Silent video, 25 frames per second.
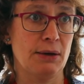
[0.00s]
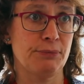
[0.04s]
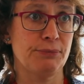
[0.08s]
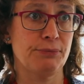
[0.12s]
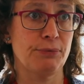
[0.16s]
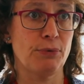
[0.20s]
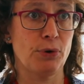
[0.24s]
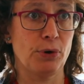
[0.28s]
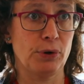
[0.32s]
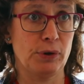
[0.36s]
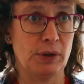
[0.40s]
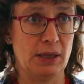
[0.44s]

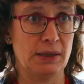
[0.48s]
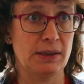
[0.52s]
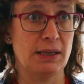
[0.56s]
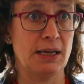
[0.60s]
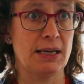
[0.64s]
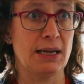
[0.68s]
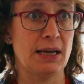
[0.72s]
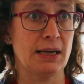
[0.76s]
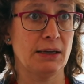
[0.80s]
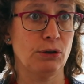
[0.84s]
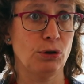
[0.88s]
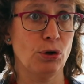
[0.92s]
for the
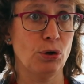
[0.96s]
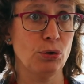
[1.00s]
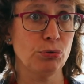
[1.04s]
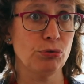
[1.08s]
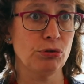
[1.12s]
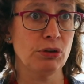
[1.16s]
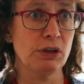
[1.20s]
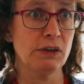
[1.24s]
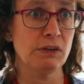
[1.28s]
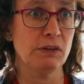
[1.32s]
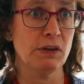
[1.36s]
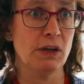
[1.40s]

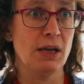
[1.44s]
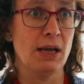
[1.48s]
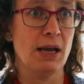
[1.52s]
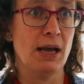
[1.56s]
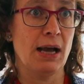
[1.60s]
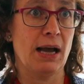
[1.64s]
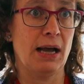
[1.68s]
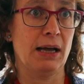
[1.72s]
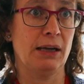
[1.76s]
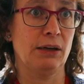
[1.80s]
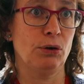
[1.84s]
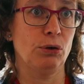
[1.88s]
diagnosis,
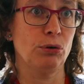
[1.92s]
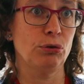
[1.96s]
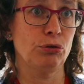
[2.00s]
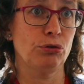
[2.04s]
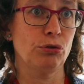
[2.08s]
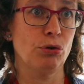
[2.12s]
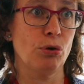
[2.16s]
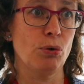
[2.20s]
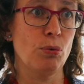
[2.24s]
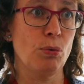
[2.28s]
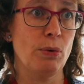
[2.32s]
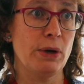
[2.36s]
and
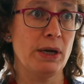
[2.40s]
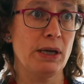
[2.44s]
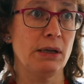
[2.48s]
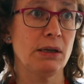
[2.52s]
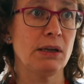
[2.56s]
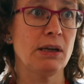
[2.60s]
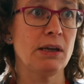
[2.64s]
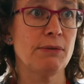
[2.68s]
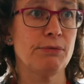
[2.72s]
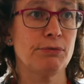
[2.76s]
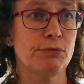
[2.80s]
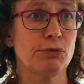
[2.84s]
also it
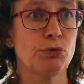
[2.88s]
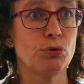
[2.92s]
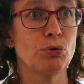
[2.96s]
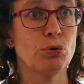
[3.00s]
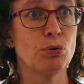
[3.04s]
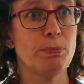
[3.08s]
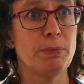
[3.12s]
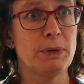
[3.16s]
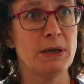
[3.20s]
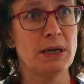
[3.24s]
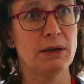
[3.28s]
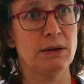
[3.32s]
gives
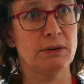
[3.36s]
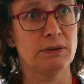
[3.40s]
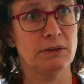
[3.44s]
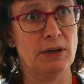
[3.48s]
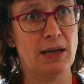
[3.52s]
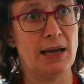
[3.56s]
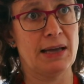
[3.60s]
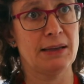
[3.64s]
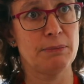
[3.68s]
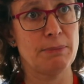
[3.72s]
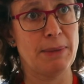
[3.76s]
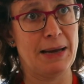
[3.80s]
two big
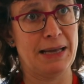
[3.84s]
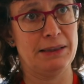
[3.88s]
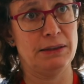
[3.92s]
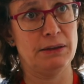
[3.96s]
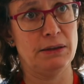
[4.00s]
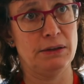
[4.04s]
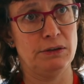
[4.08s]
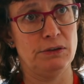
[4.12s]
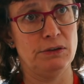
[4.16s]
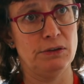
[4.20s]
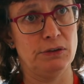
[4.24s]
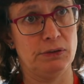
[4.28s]

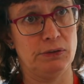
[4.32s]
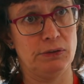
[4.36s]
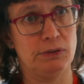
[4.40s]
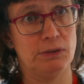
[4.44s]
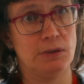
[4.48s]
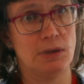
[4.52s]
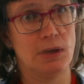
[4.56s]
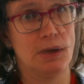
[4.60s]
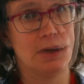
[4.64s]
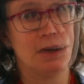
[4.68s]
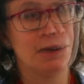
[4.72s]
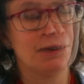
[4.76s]

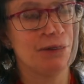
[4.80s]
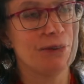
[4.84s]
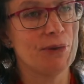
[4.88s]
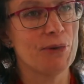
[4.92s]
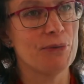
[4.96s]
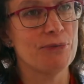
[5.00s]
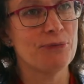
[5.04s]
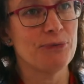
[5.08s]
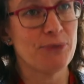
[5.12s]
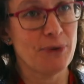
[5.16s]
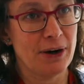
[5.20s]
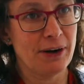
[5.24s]
advantages.
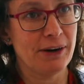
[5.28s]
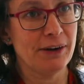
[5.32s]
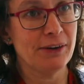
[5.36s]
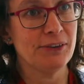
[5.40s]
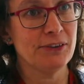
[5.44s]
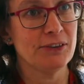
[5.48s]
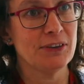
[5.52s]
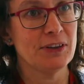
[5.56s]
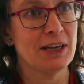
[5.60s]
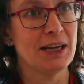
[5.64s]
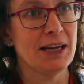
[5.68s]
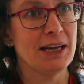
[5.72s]
So
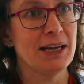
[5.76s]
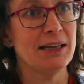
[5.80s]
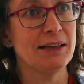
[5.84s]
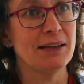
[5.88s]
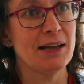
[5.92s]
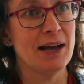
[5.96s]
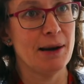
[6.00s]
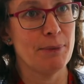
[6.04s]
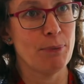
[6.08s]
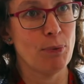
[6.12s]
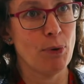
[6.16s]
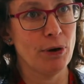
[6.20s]
first, it
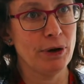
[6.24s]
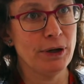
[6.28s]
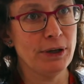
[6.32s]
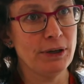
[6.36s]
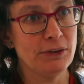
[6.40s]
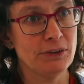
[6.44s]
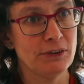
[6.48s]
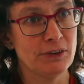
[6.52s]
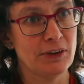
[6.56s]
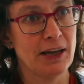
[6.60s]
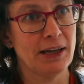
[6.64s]
avoids